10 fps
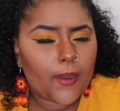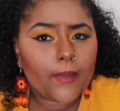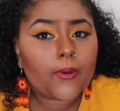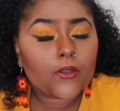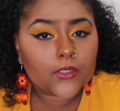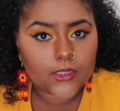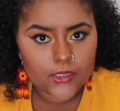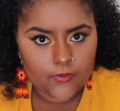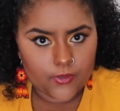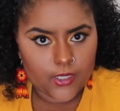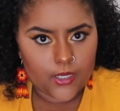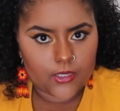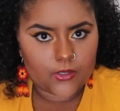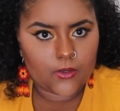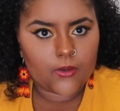bipolar
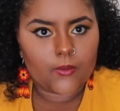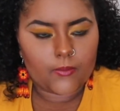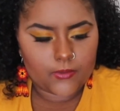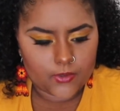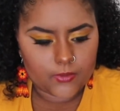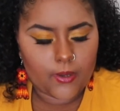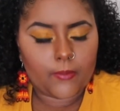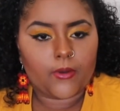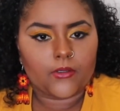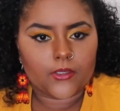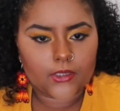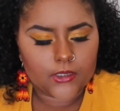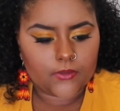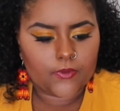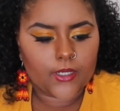schizophrenia, so she was bipolar,
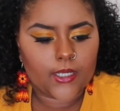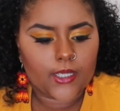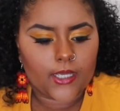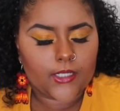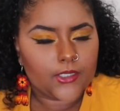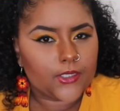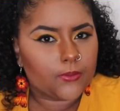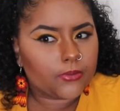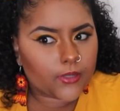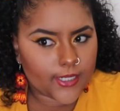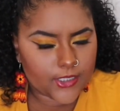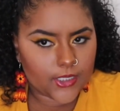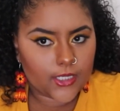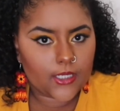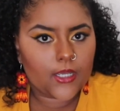schizophrenic, and
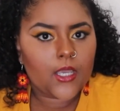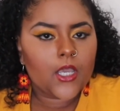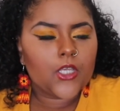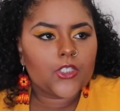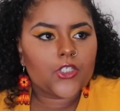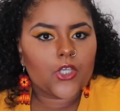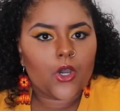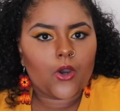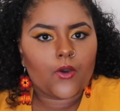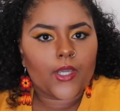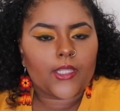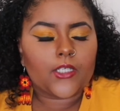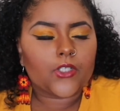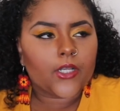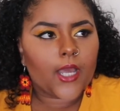depression. So, and
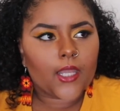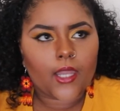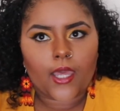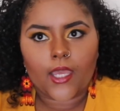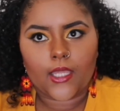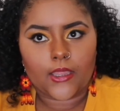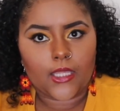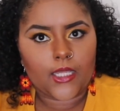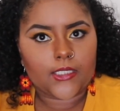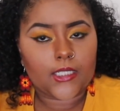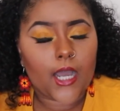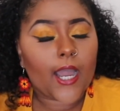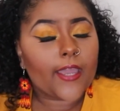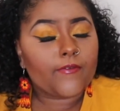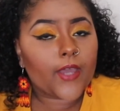these are not like things that
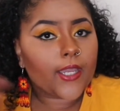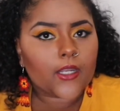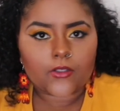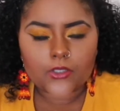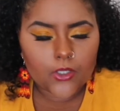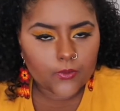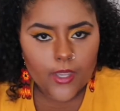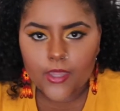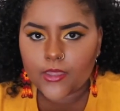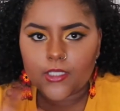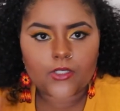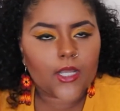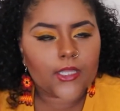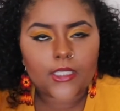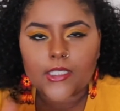I have diagnosed her with. These are
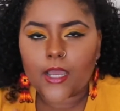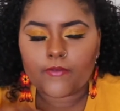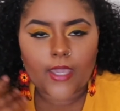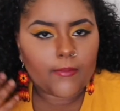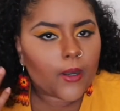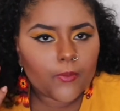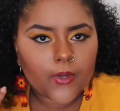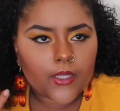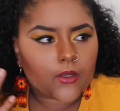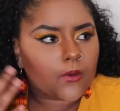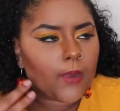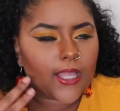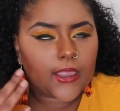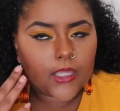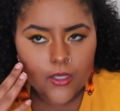not things that I've came up with or
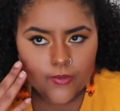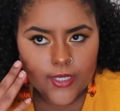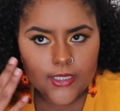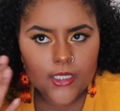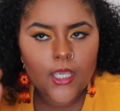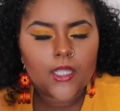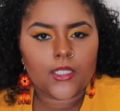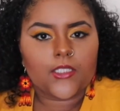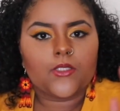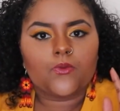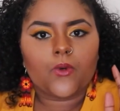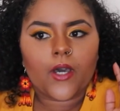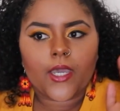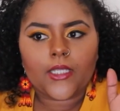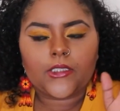my theories. This is
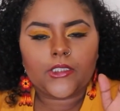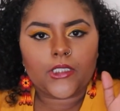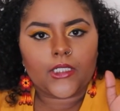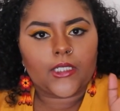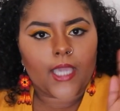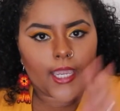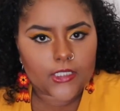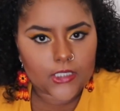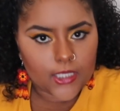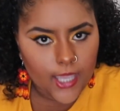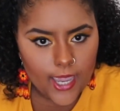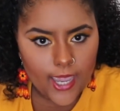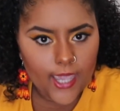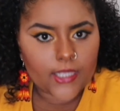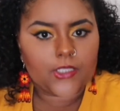what she actually
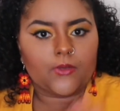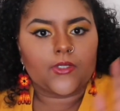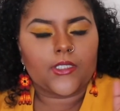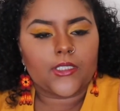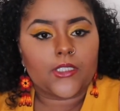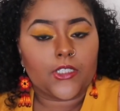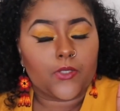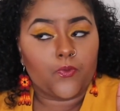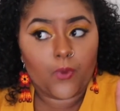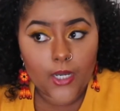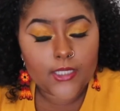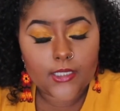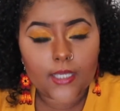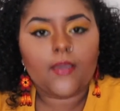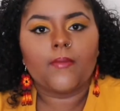had. She was she
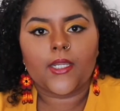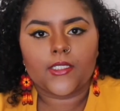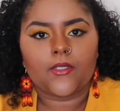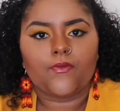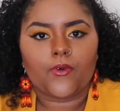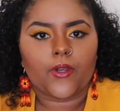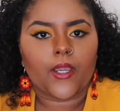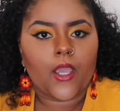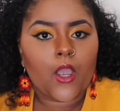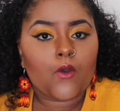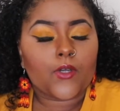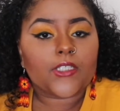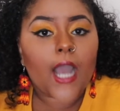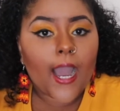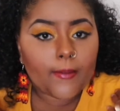was taking medicine for it,
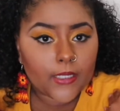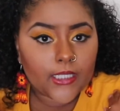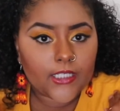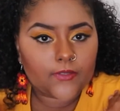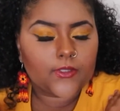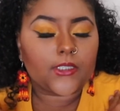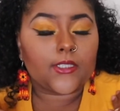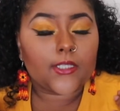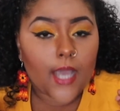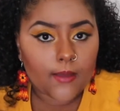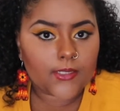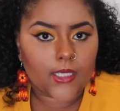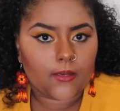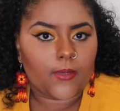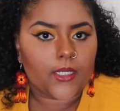which I believe she stopped
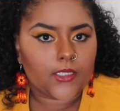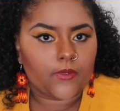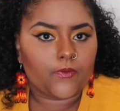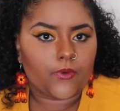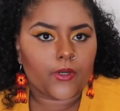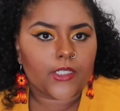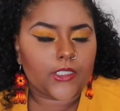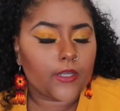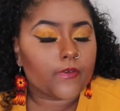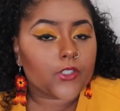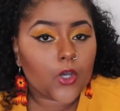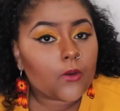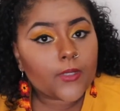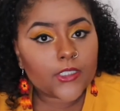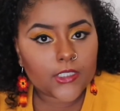taking medicine for it. She never
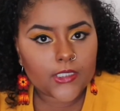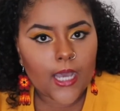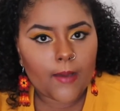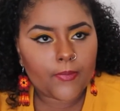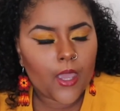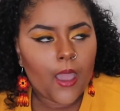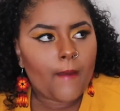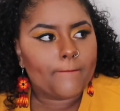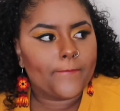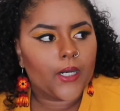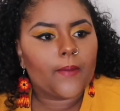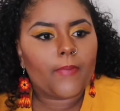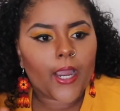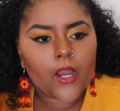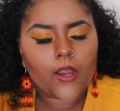told me she stopped, but
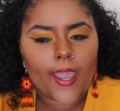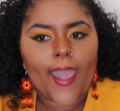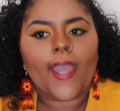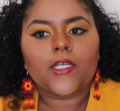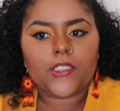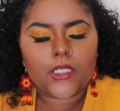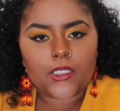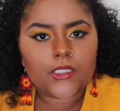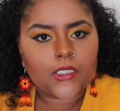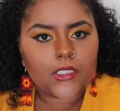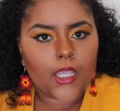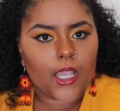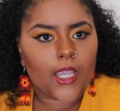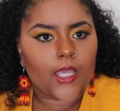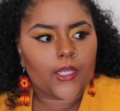by her actions
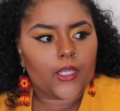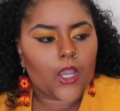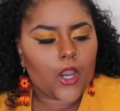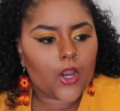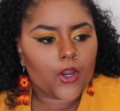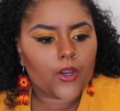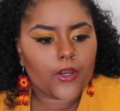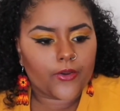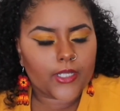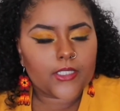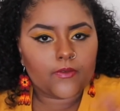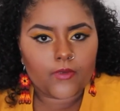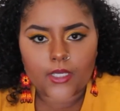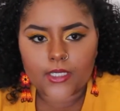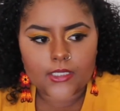and her
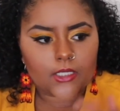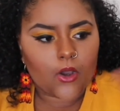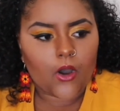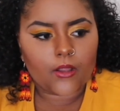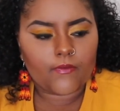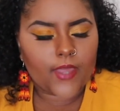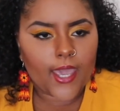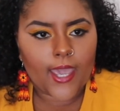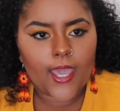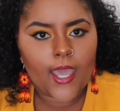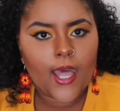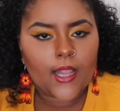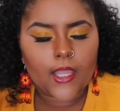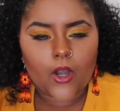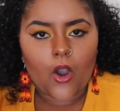aggressiveness and all of that,
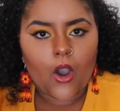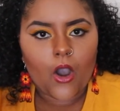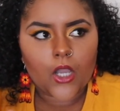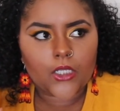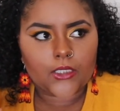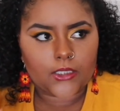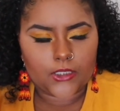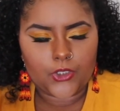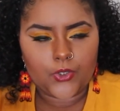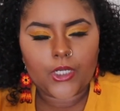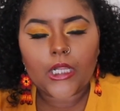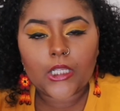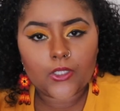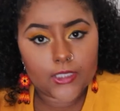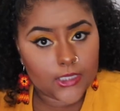like you could
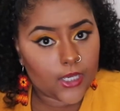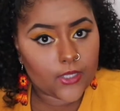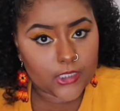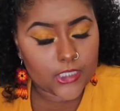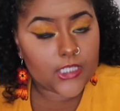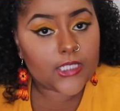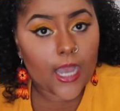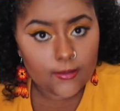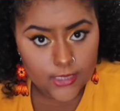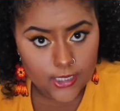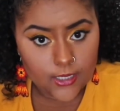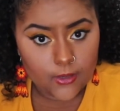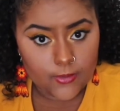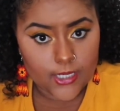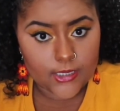clearly tell that she stopped taking
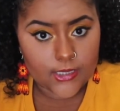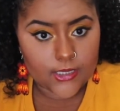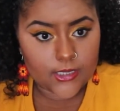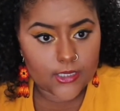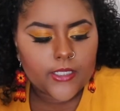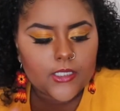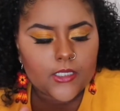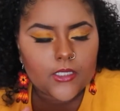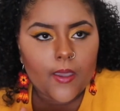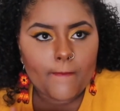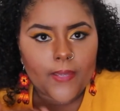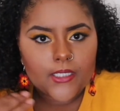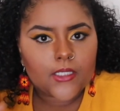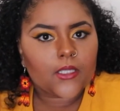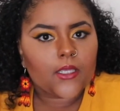her medicine. This is
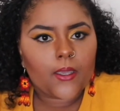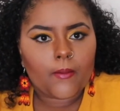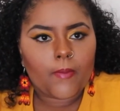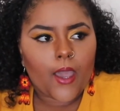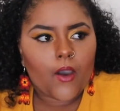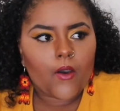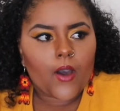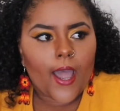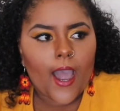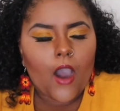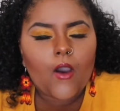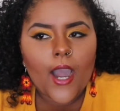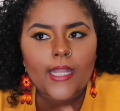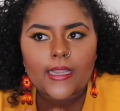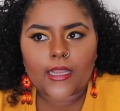basically about how
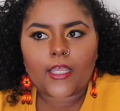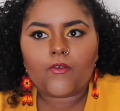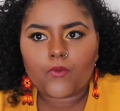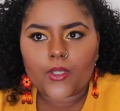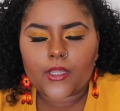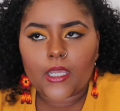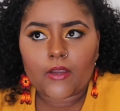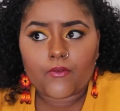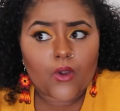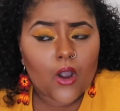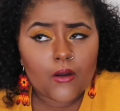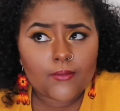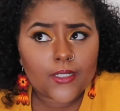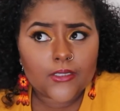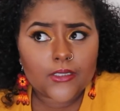I lived with it for
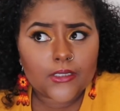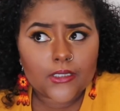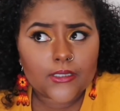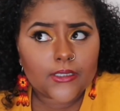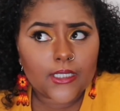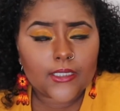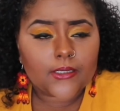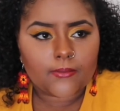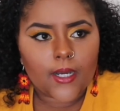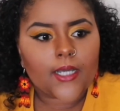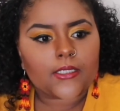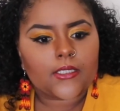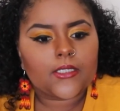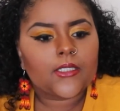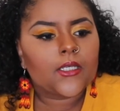almost six
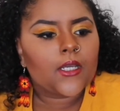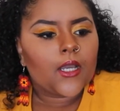months